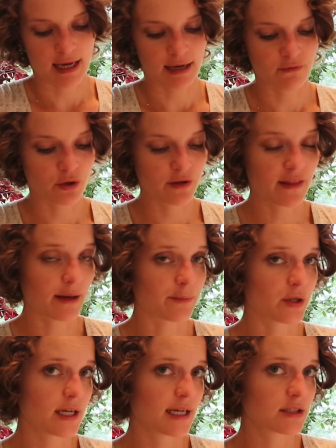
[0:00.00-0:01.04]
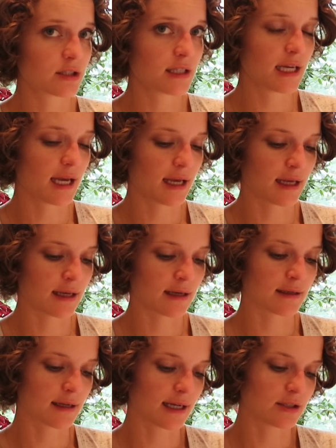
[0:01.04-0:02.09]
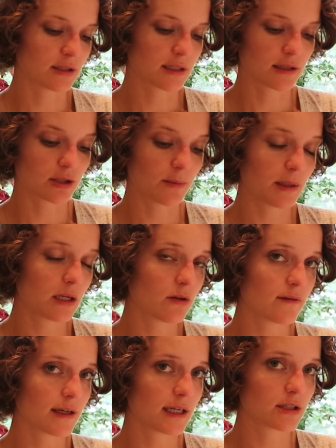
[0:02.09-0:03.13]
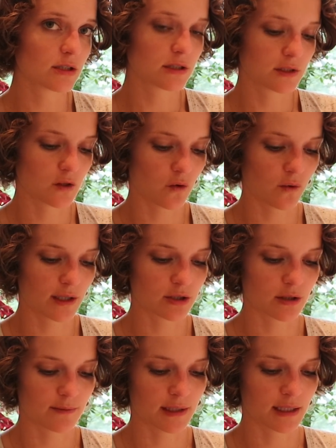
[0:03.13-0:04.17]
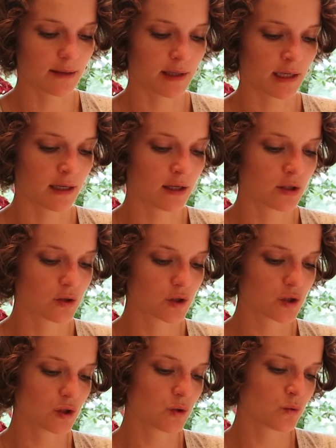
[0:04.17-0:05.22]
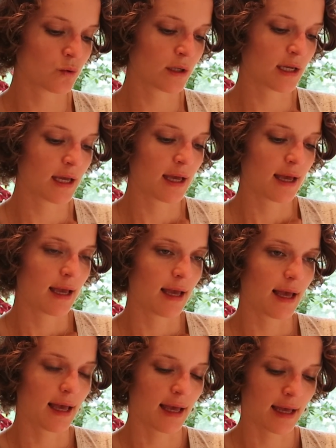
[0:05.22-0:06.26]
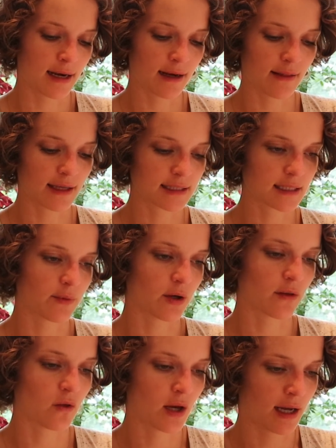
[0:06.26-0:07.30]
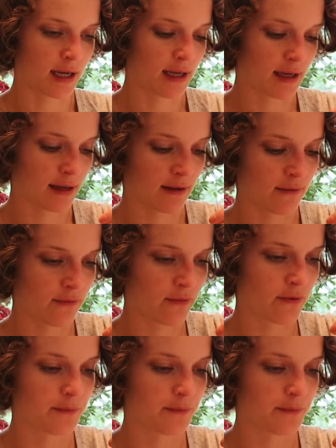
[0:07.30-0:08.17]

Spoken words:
I've ordered that book actually, and I just got the shipping notification, so it should be coming soon. And that's a book that I have